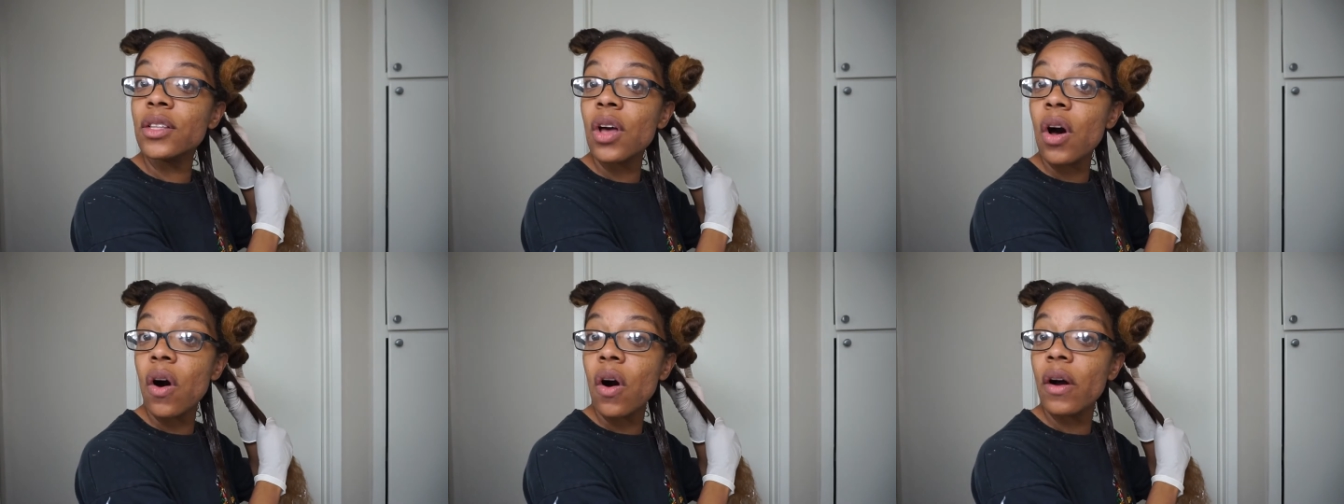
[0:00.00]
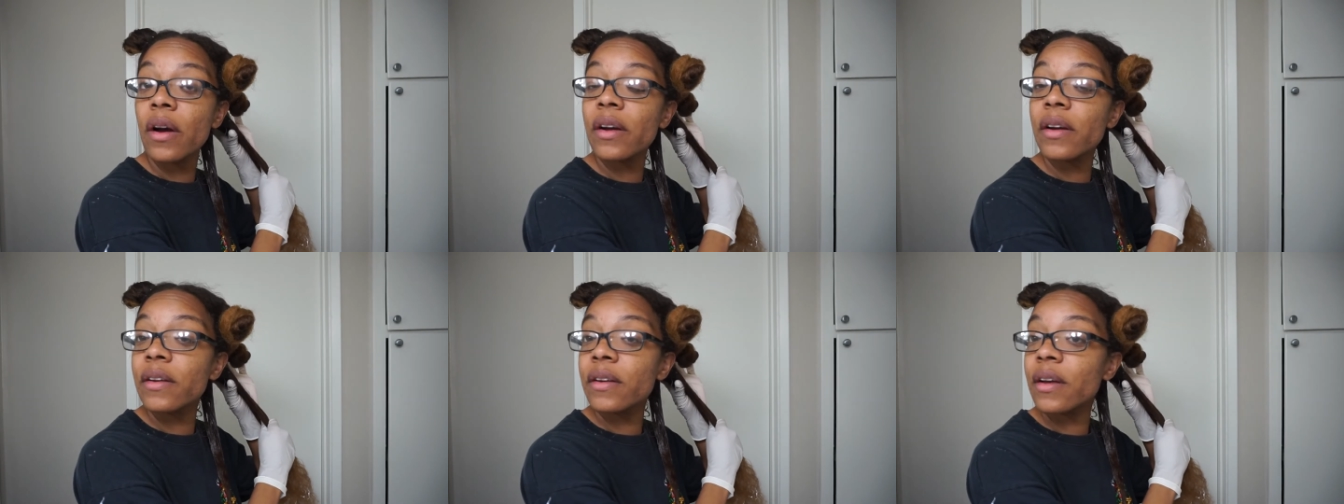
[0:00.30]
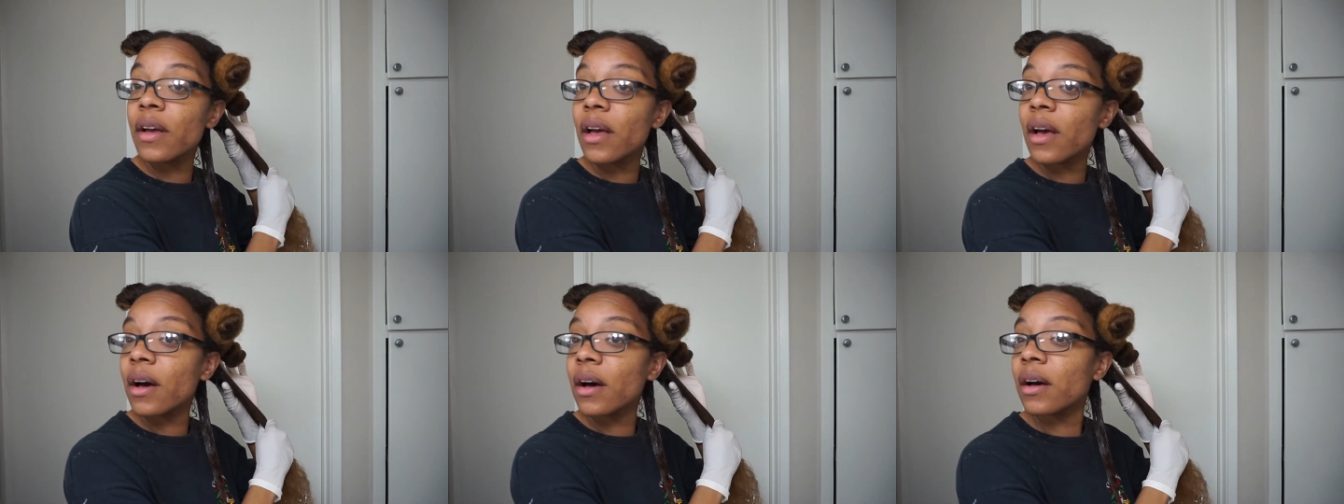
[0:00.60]

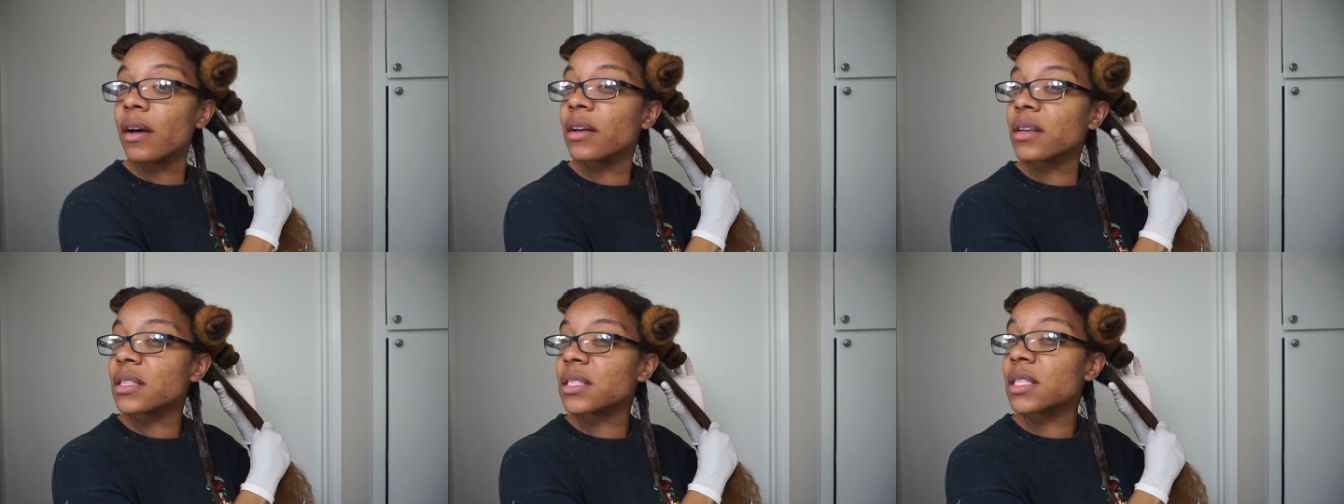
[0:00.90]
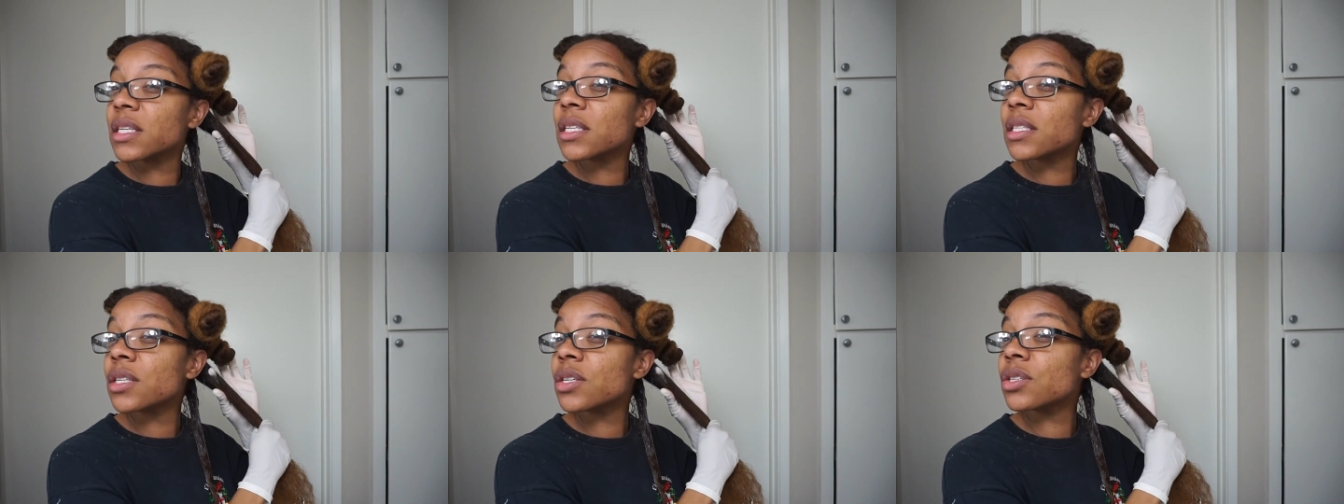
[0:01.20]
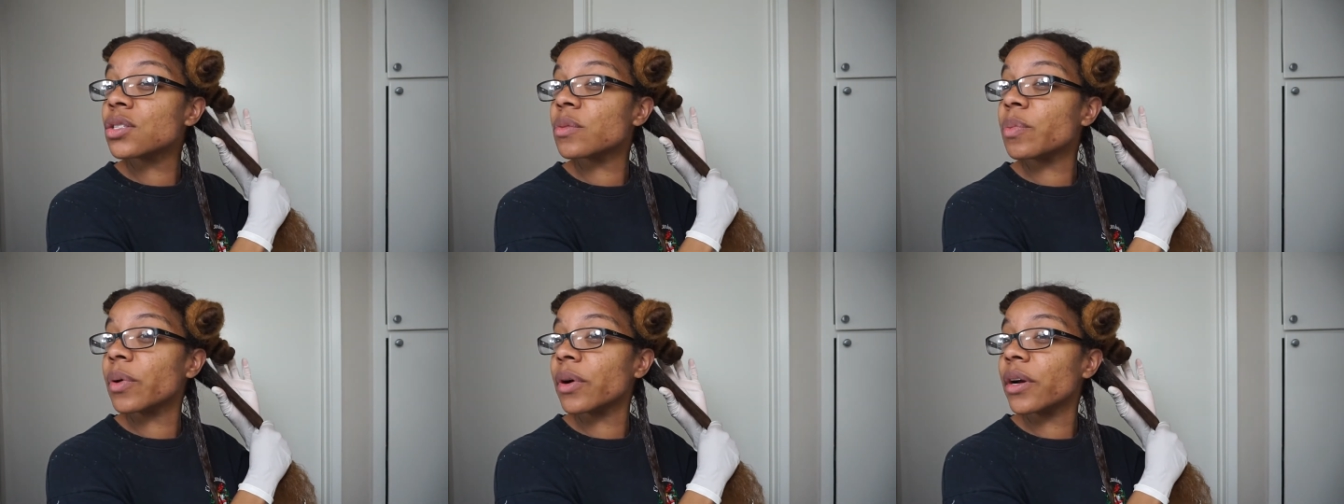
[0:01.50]
are 6
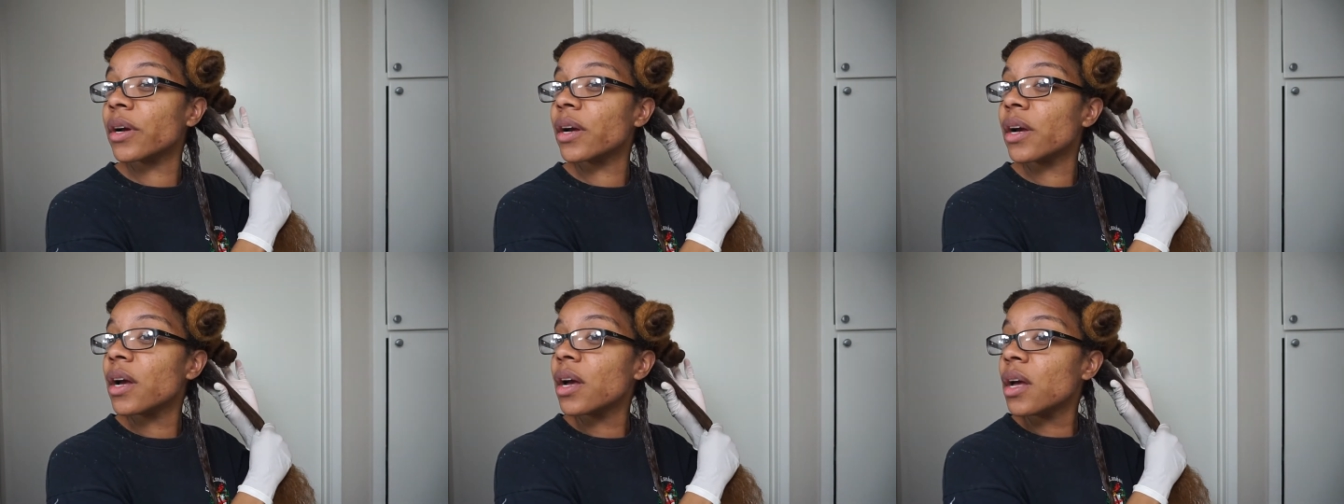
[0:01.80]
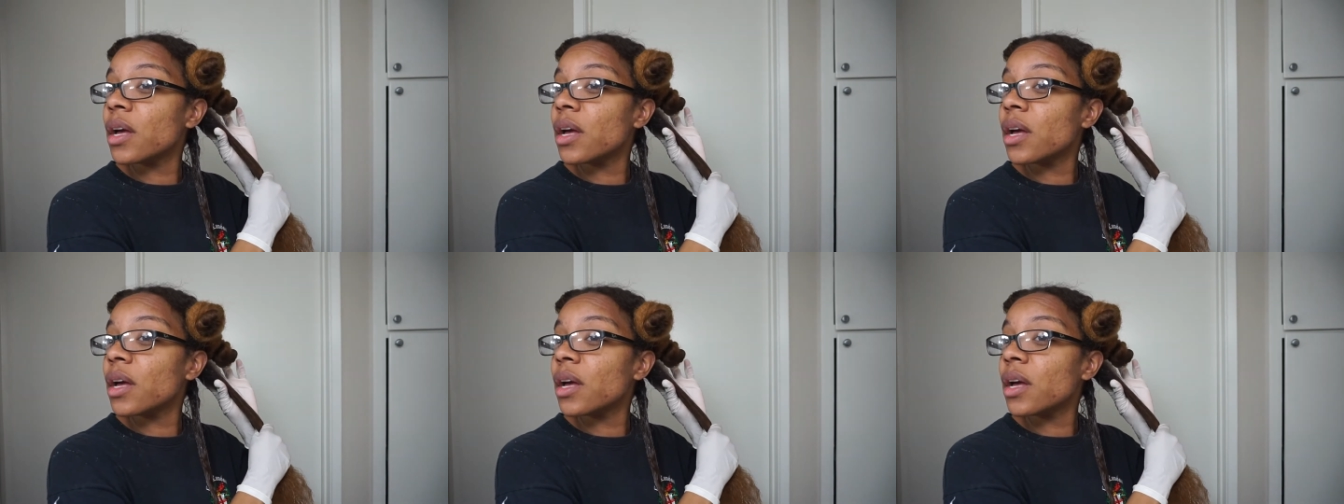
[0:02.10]
years apart.